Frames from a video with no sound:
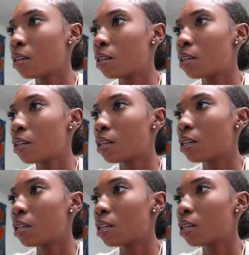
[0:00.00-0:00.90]

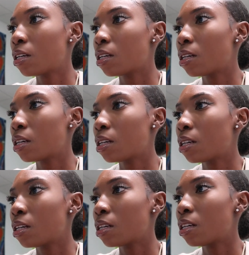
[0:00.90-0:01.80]

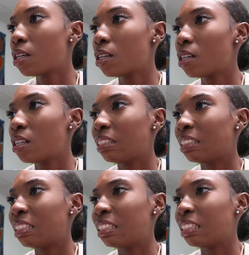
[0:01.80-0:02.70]

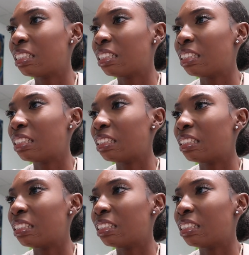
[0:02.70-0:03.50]
Nobody speaks.